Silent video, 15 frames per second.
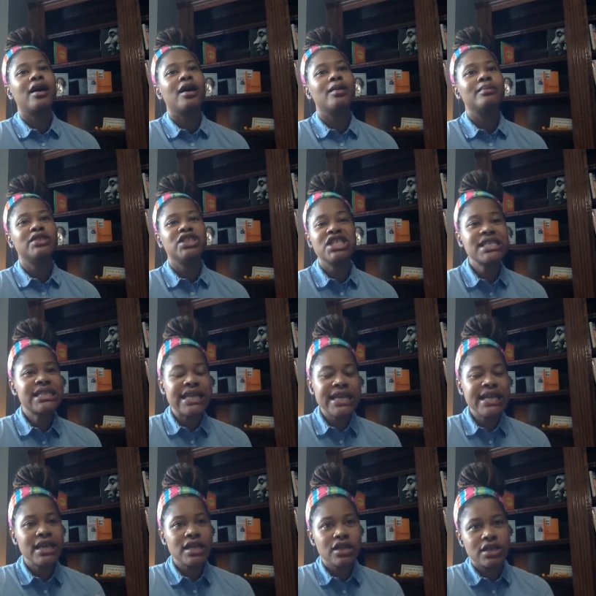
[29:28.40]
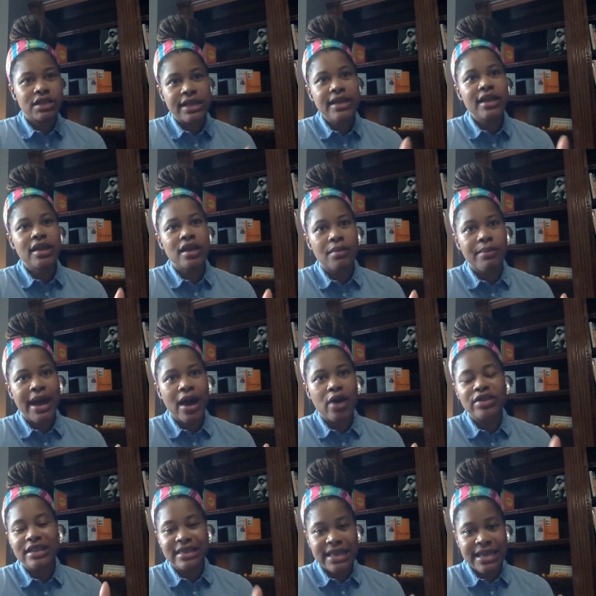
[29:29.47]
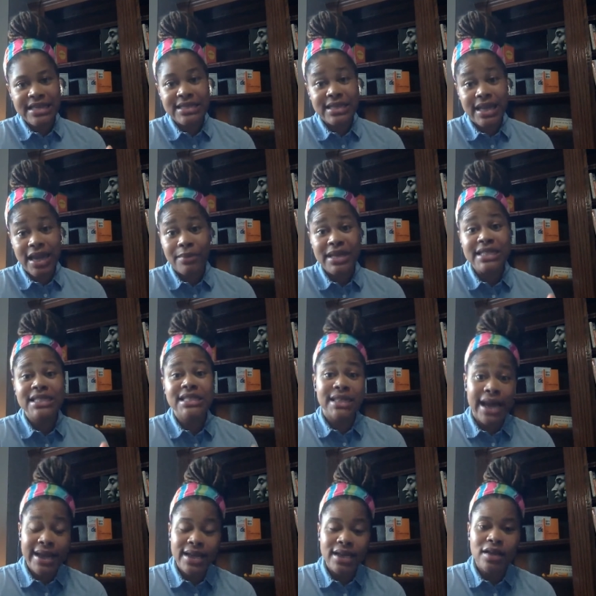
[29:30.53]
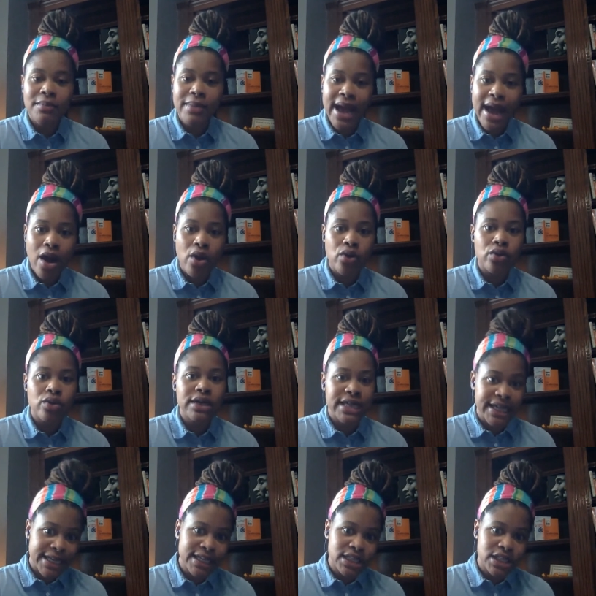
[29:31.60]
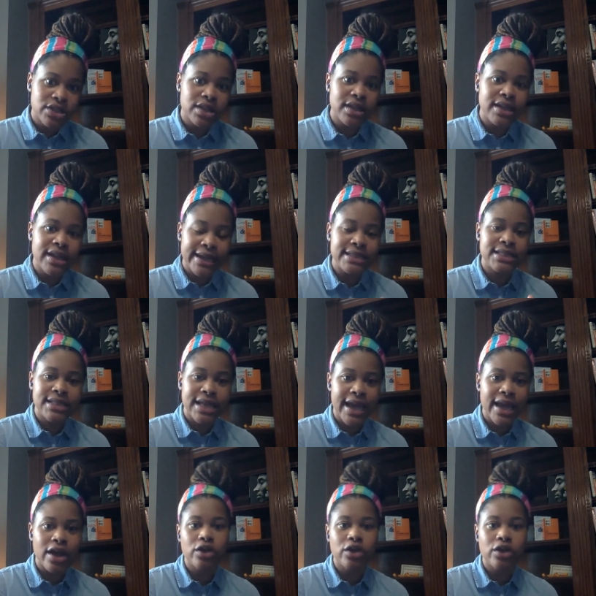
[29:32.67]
just thinking about the things that I'm excited about getting to the next day.